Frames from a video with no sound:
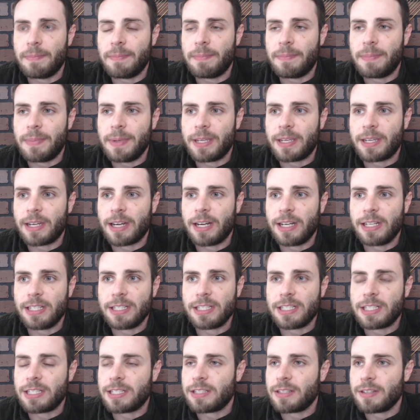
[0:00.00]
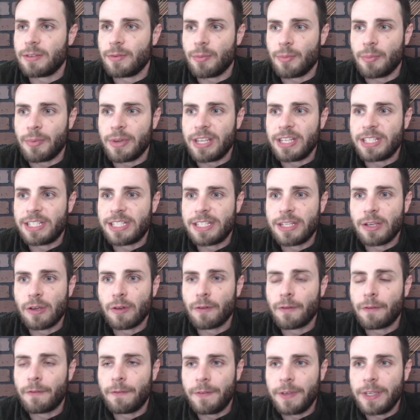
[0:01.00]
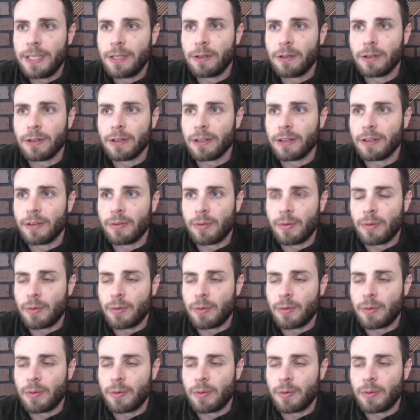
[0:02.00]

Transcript: because we still feel